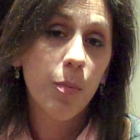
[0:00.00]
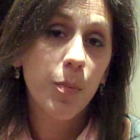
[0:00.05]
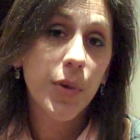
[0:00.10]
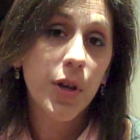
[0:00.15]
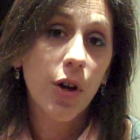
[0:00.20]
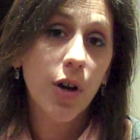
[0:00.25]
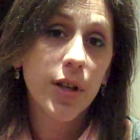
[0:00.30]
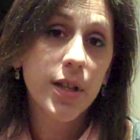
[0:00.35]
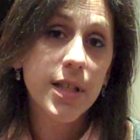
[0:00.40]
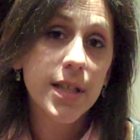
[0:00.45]

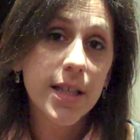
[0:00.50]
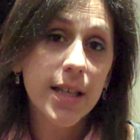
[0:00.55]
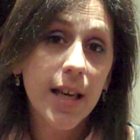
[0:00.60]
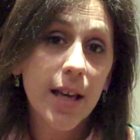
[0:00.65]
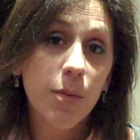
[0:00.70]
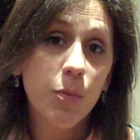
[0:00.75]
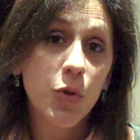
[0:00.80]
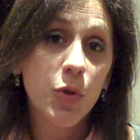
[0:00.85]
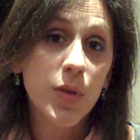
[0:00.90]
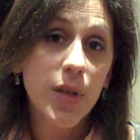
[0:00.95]

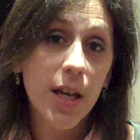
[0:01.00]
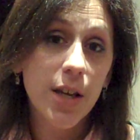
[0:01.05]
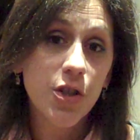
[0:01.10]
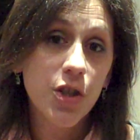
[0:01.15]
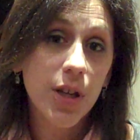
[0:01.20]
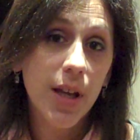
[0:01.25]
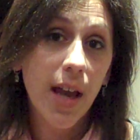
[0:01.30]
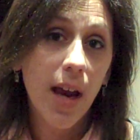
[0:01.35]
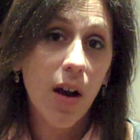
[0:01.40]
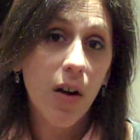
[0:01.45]
BRCA
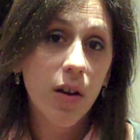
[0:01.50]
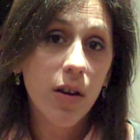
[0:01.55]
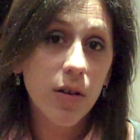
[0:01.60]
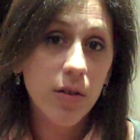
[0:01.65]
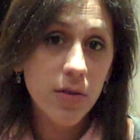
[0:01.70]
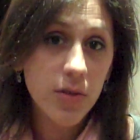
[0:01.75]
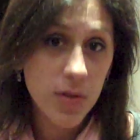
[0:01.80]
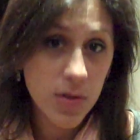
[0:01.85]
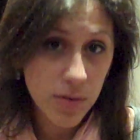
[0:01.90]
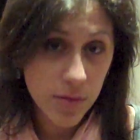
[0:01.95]
mutation
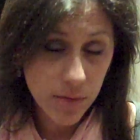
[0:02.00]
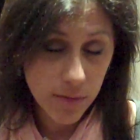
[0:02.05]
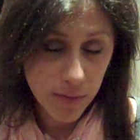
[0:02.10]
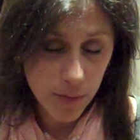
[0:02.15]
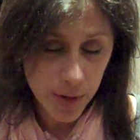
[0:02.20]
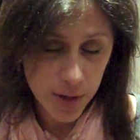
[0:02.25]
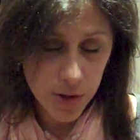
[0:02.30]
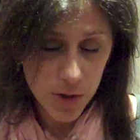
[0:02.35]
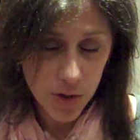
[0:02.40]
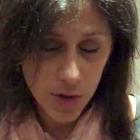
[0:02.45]
carriers,
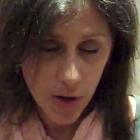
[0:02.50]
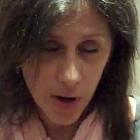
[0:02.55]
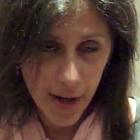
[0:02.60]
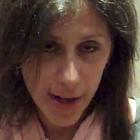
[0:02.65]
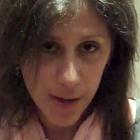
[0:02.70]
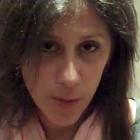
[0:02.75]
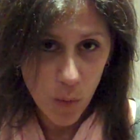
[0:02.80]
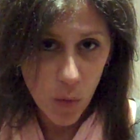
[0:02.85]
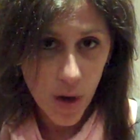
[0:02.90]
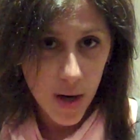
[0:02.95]
which
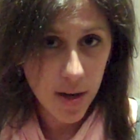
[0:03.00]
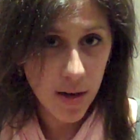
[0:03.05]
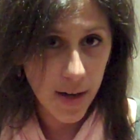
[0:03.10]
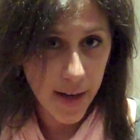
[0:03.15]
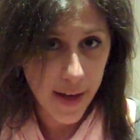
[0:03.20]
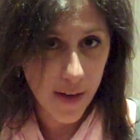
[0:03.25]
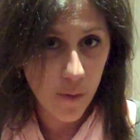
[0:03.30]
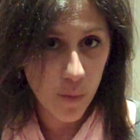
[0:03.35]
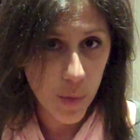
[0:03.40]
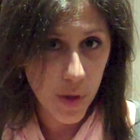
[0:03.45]
I am one.
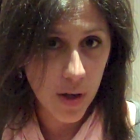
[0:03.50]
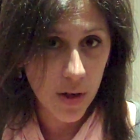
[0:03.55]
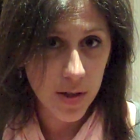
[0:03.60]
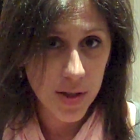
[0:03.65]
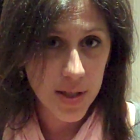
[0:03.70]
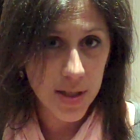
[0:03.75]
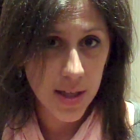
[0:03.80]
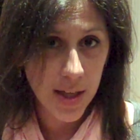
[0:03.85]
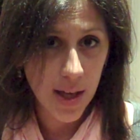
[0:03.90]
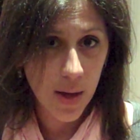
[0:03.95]
I have
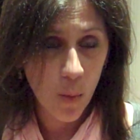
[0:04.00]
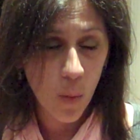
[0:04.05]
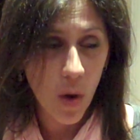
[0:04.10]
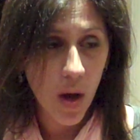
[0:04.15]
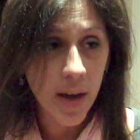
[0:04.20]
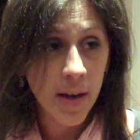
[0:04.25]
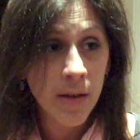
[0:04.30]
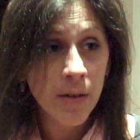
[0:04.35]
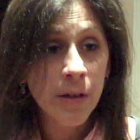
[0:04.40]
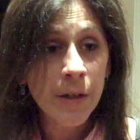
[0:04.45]

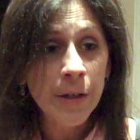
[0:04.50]
BRCA1.